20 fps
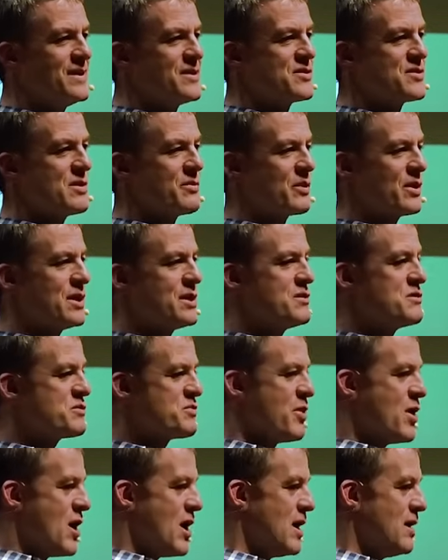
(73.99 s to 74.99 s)
So I'm going to use
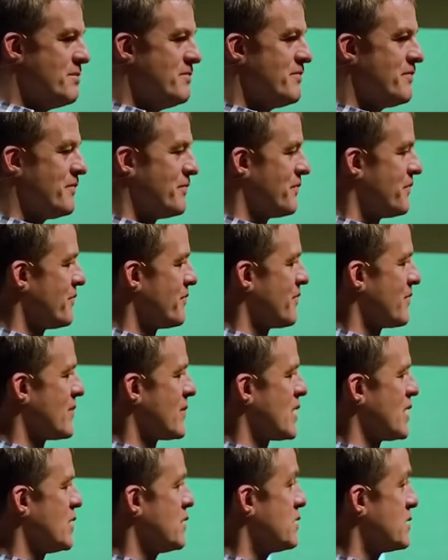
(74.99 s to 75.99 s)
Paul,
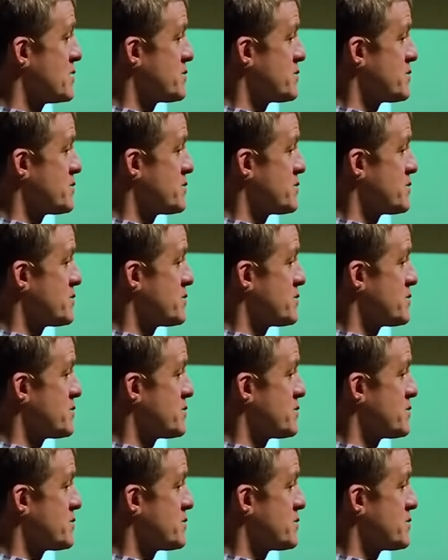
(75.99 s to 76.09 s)
who